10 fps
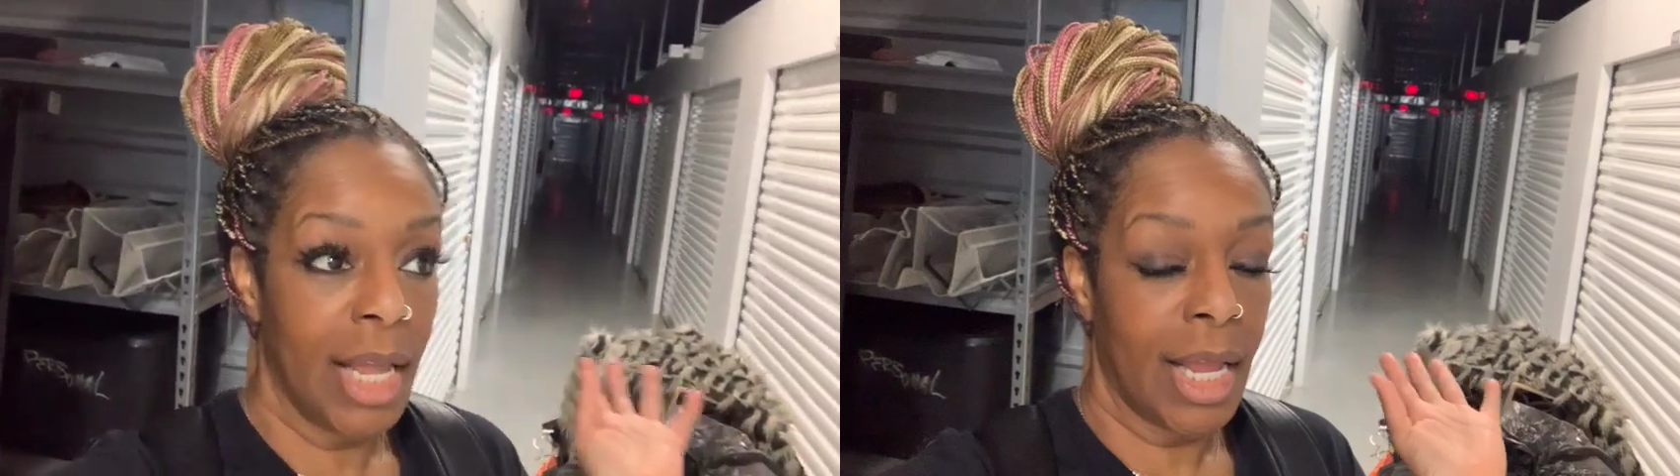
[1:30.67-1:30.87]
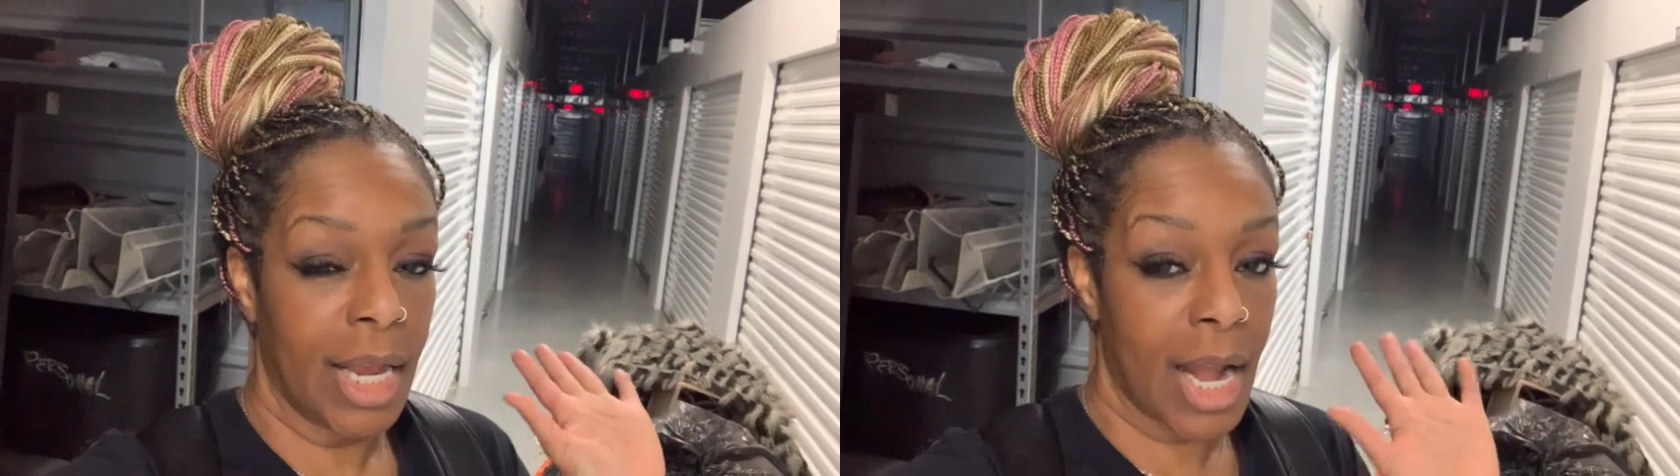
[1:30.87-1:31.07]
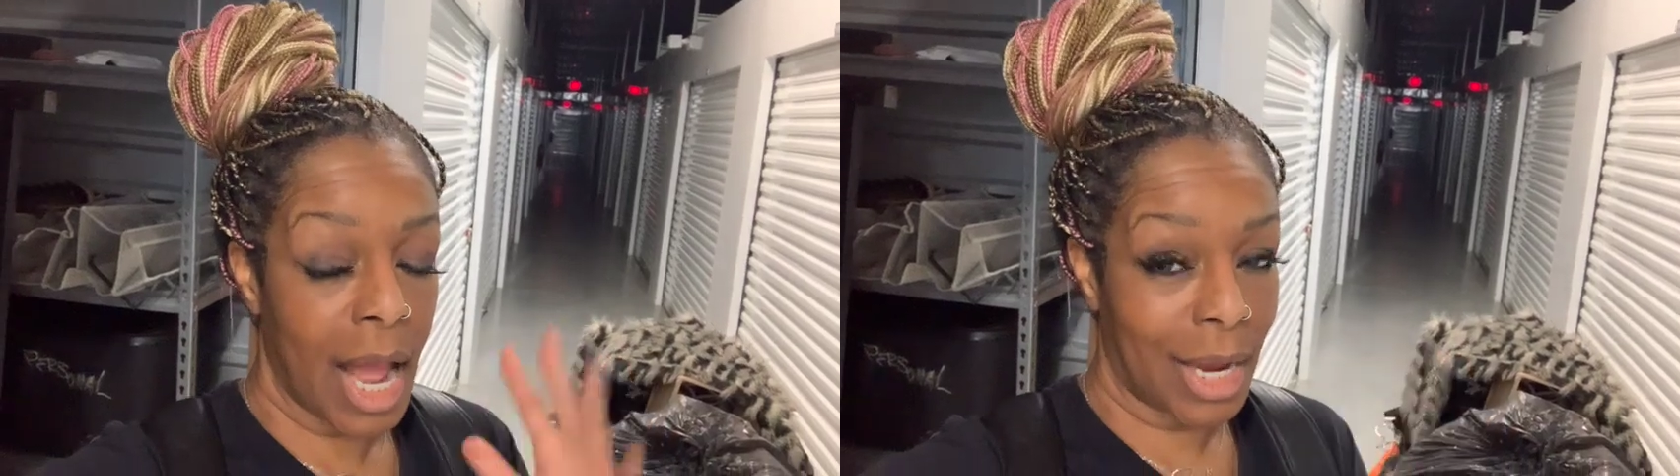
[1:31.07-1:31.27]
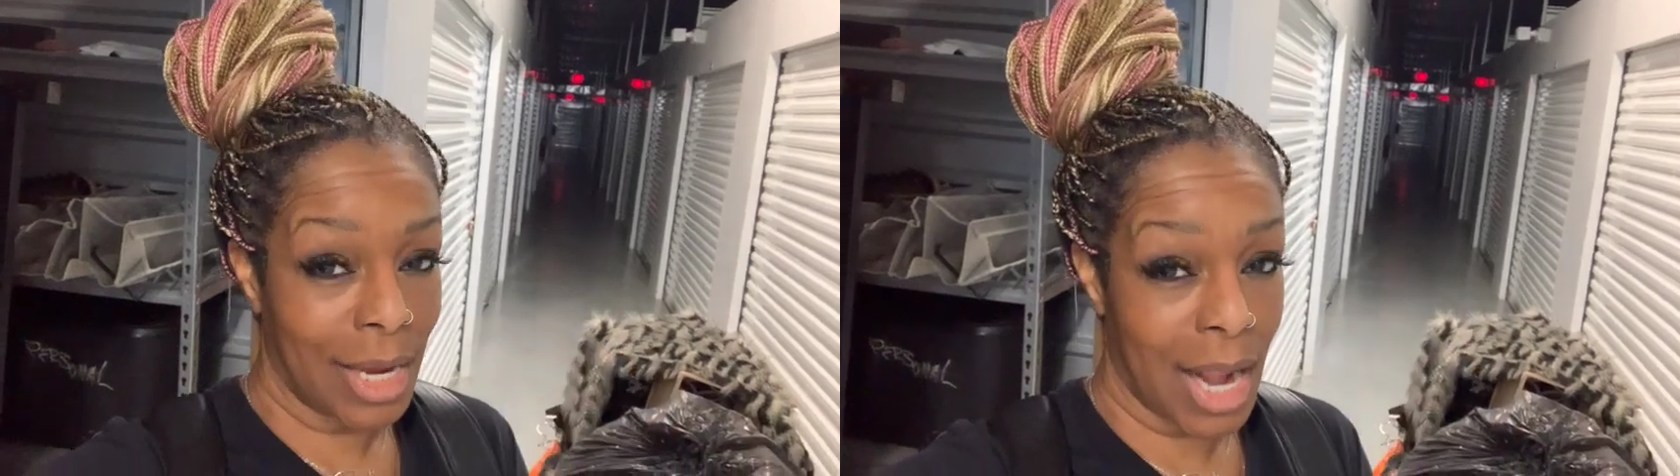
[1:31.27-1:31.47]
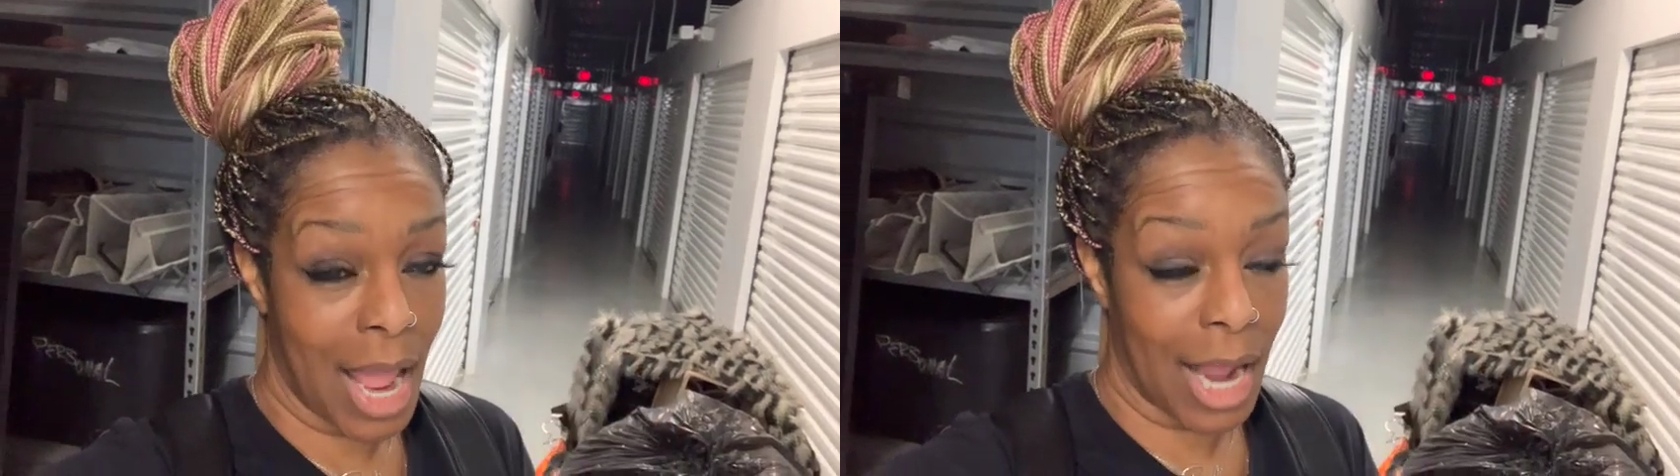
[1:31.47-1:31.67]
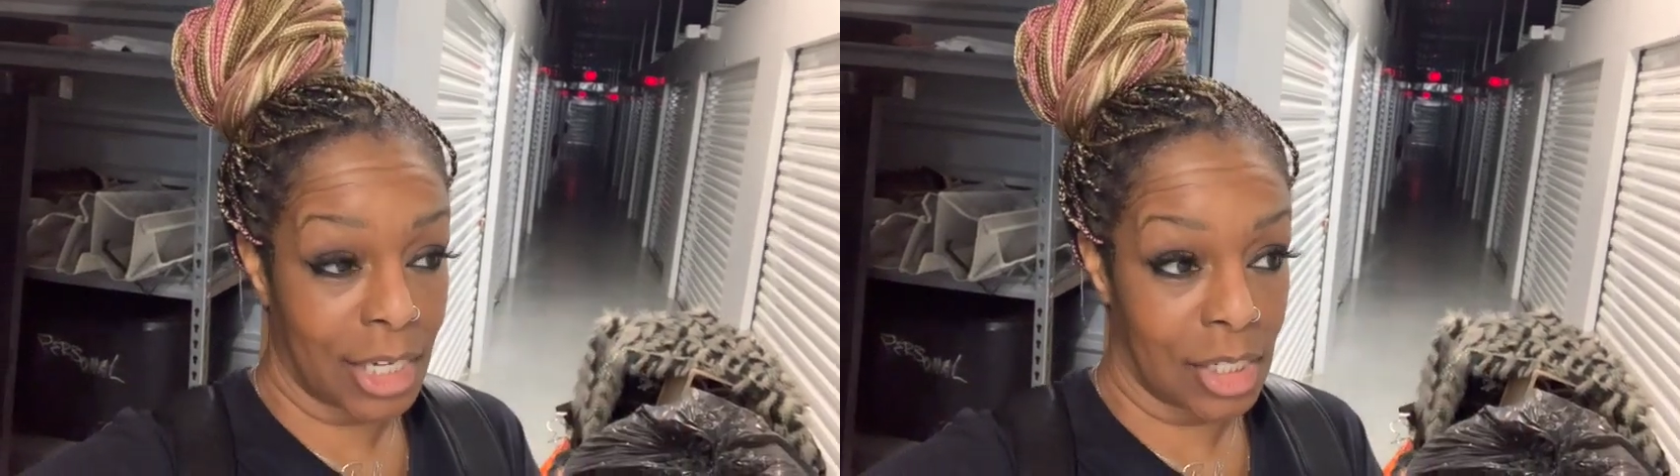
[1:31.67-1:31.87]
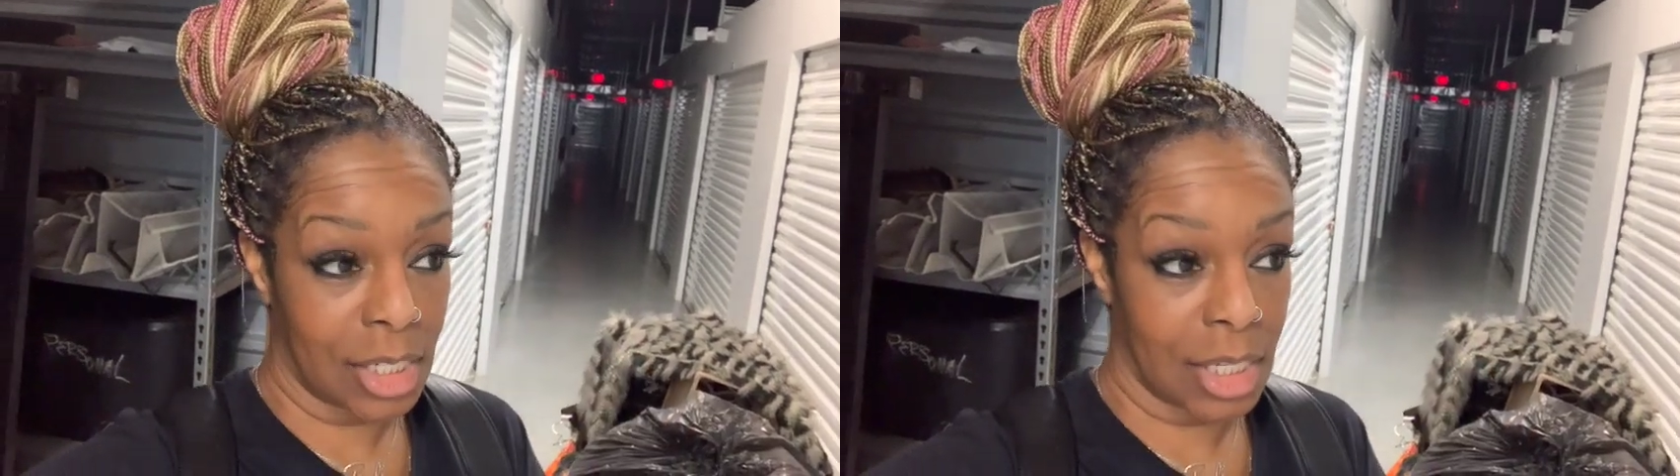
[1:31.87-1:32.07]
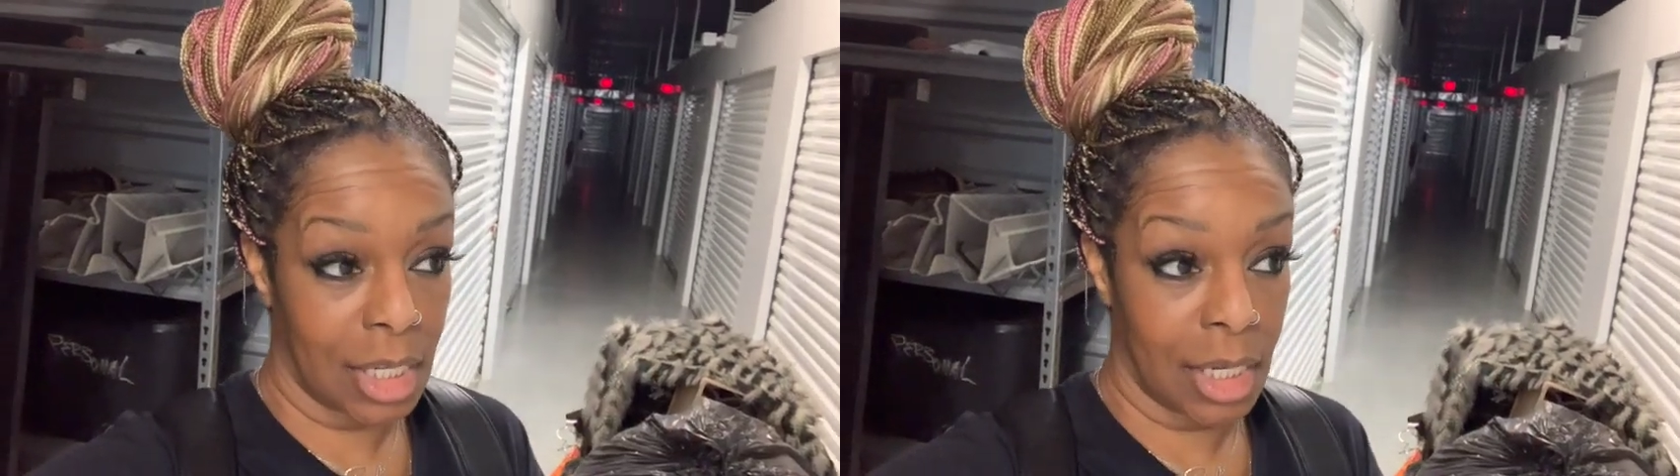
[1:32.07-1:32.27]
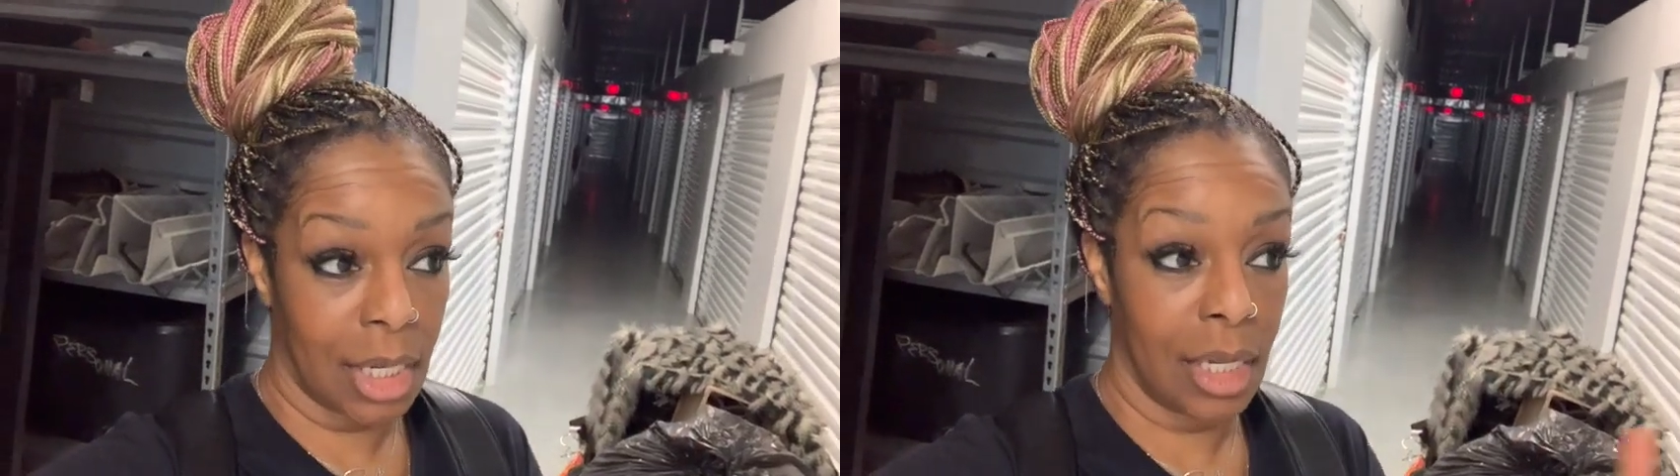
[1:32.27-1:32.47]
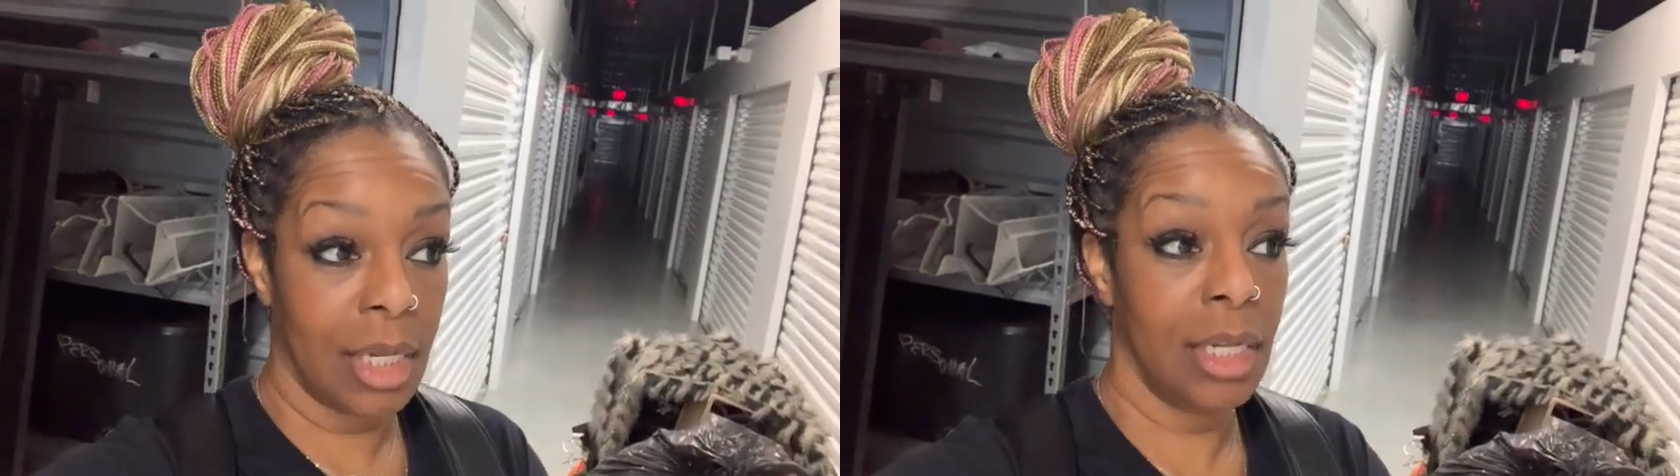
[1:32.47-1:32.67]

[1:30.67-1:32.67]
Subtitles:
And I can actually